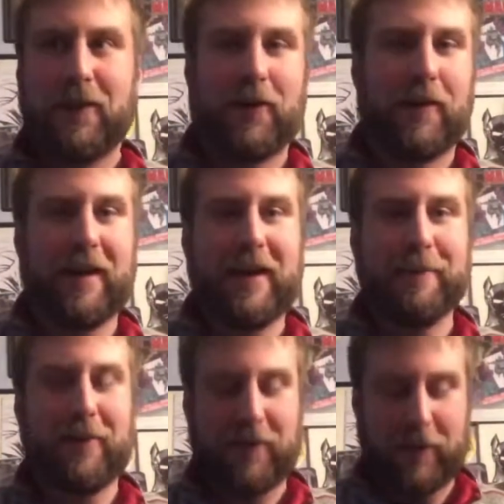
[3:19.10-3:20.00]
all that
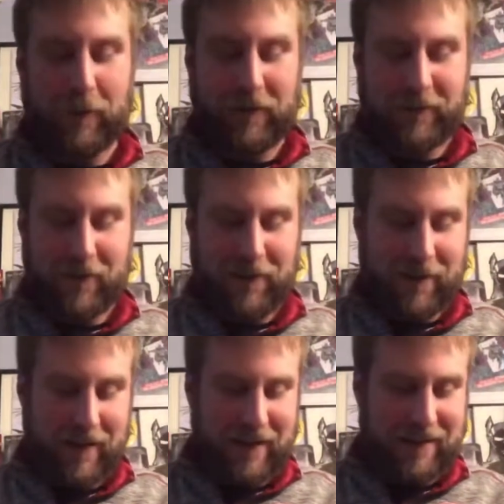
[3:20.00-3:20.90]
imagery that we
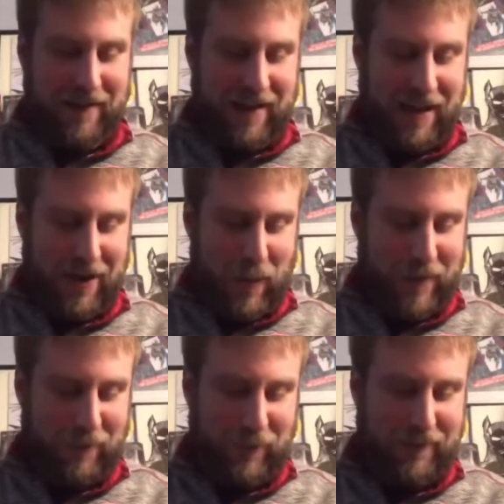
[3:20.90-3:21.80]
saw and how
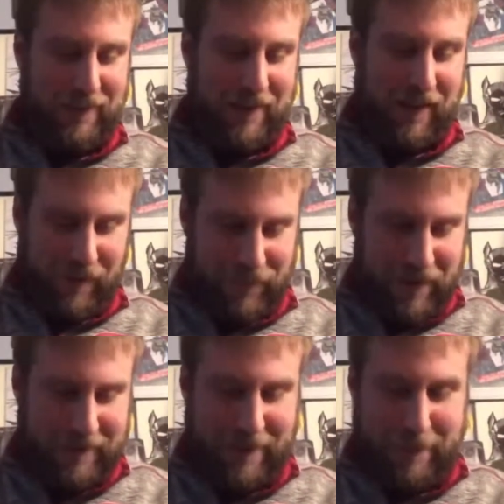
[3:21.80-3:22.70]
it was
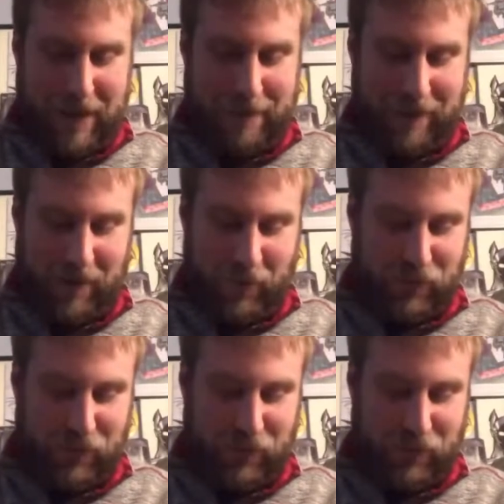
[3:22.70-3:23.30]
affecting Batman.